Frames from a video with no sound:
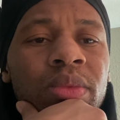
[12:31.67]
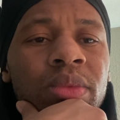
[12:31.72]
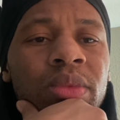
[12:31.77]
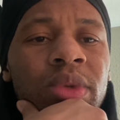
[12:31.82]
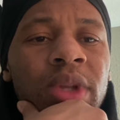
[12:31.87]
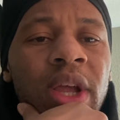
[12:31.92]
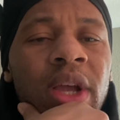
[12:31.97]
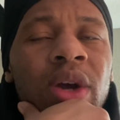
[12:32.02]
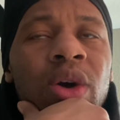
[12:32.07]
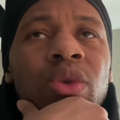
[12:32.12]

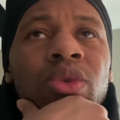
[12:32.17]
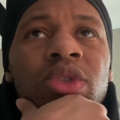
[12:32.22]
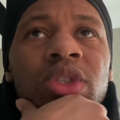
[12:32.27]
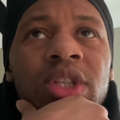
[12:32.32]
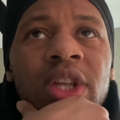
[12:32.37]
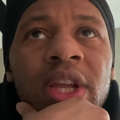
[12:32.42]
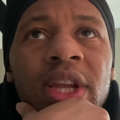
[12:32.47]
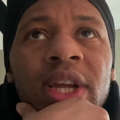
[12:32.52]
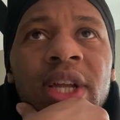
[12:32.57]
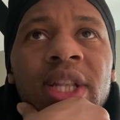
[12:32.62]
They're going to
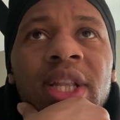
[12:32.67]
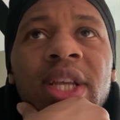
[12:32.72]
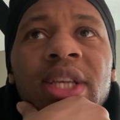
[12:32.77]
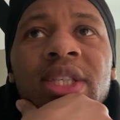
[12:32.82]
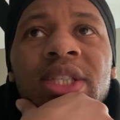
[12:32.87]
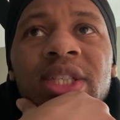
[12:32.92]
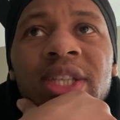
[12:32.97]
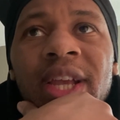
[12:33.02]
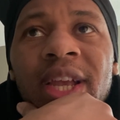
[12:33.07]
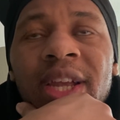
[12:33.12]
stay at their
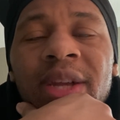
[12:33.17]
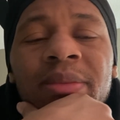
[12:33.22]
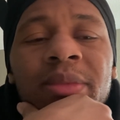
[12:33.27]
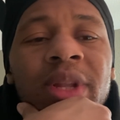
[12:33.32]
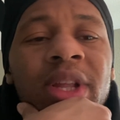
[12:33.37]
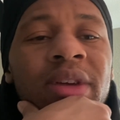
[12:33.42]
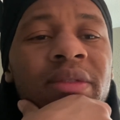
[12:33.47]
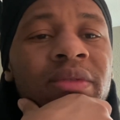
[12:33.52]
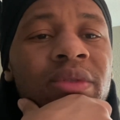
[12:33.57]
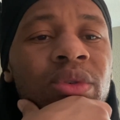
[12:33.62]
same
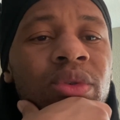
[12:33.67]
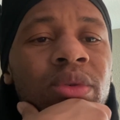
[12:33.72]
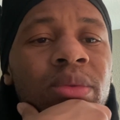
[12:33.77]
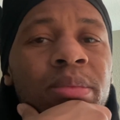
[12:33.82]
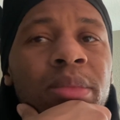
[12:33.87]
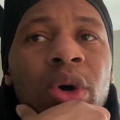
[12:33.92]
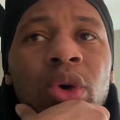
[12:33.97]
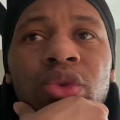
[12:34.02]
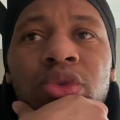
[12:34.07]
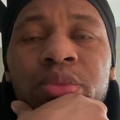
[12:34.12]
level.
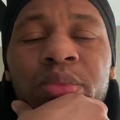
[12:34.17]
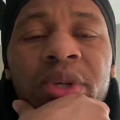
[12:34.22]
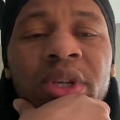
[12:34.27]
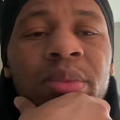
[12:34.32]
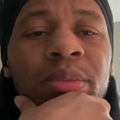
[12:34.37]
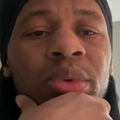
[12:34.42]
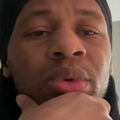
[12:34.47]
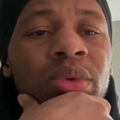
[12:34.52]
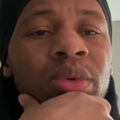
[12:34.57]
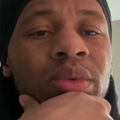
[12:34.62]
Most
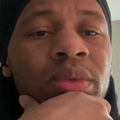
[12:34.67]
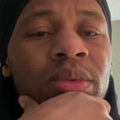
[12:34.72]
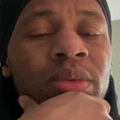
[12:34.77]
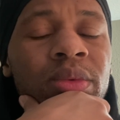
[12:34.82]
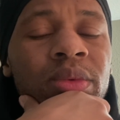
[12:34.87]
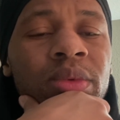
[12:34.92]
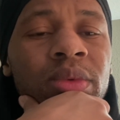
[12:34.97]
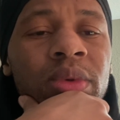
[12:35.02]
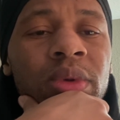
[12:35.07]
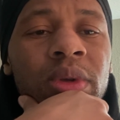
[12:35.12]
people.
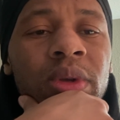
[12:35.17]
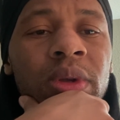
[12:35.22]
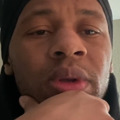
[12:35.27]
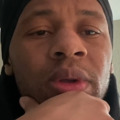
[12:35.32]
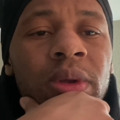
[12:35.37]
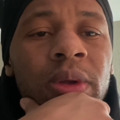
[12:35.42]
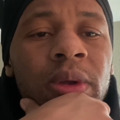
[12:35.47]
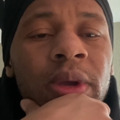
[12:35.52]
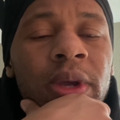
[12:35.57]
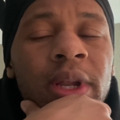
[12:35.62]

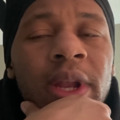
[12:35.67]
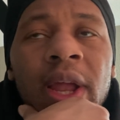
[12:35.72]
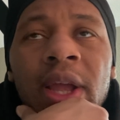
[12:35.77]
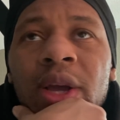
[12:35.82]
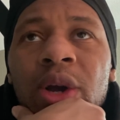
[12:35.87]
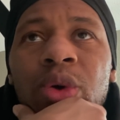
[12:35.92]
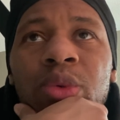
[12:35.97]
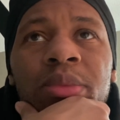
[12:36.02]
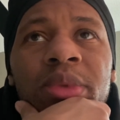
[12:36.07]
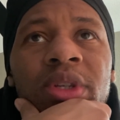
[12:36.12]
It ain't
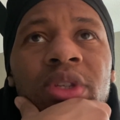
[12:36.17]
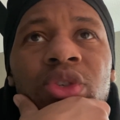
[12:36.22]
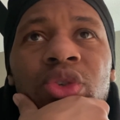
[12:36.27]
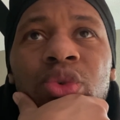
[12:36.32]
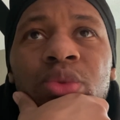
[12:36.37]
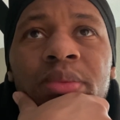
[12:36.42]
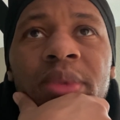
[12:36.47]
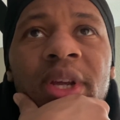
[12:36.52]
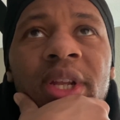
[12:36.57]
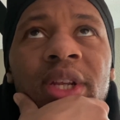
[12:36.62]
going to be too
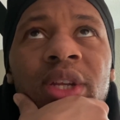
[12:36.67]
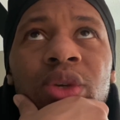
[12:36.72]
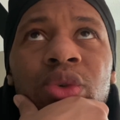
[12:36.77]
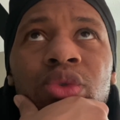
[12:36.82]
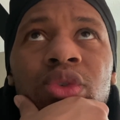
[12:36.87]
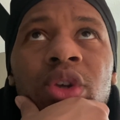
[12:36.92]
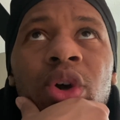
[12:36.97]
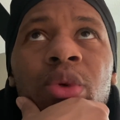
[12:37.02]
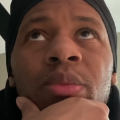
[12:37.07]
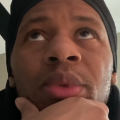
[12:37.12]
many who's
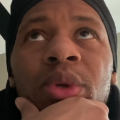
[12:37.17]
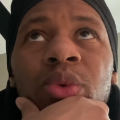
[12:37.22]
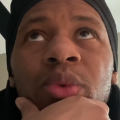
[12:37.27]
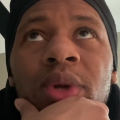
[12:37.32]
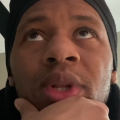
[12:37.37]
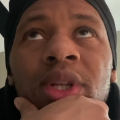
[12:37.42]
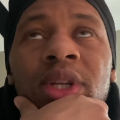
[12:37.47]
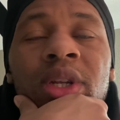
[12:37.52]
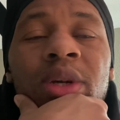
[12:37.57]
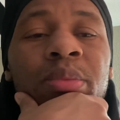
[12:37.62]
going to be
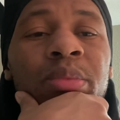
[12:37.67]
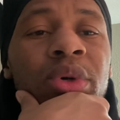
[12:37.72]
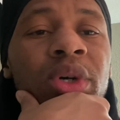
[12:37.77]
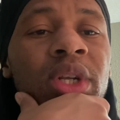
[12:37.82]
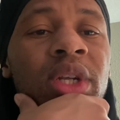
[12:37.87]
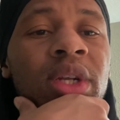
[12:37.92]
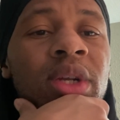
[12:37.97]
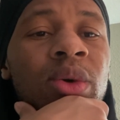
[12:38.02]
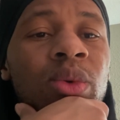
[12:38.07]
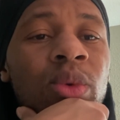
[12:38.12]
willing to put
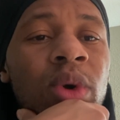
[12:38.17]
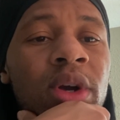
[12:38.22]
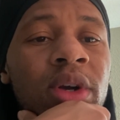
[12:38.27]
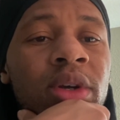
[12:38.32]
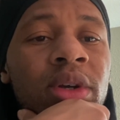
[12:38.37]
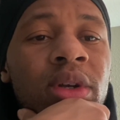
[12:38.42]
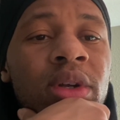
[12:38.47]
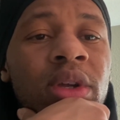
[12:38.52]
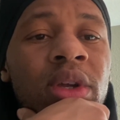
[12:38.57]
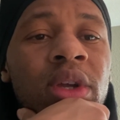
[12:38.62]
in the
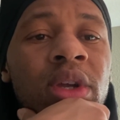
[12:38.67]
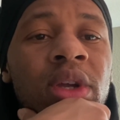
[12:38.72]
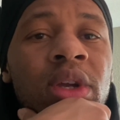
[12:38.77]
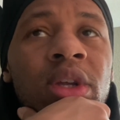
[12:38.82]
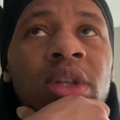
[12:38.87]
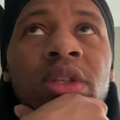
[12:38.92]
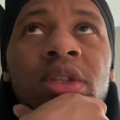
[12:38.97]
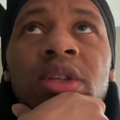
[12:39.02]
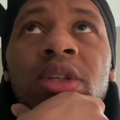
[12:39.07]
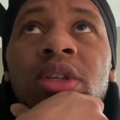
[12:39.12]
work
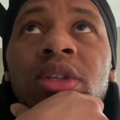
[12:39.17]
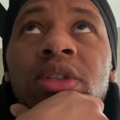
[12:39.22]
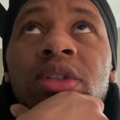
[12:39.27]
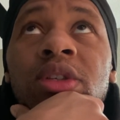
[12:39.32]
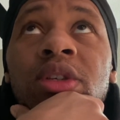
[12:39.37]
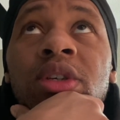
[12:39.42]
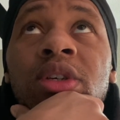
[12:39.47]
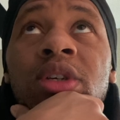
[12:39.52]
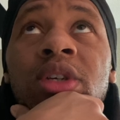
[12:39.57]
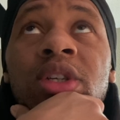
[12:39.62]
to
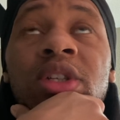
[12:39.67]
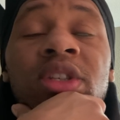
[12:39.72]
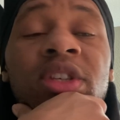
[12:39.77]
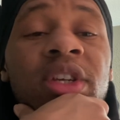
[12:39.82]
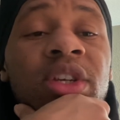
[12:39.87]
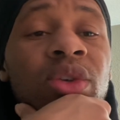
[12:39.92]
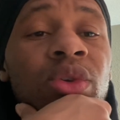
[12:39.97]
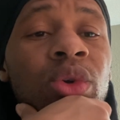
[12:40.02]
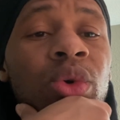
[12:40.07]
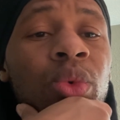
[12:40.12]

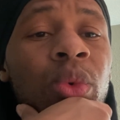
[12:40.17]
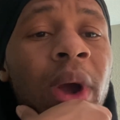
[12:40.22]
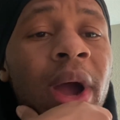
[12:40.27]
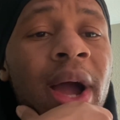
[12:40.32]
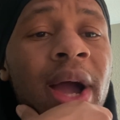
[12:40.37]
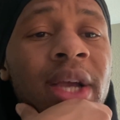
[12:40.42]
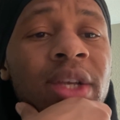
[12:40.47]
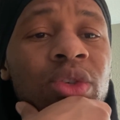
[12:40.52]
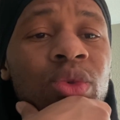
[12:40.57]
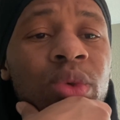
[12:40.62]
continue to
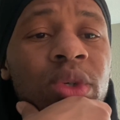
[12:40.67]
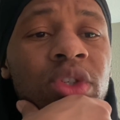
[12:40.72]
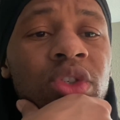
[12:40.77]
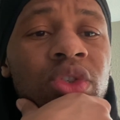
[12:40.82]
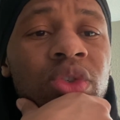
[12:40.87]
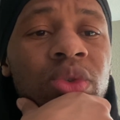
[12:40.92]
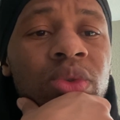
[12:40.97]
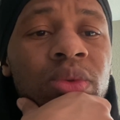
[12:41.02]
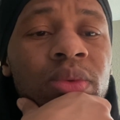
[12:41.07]
rise with you.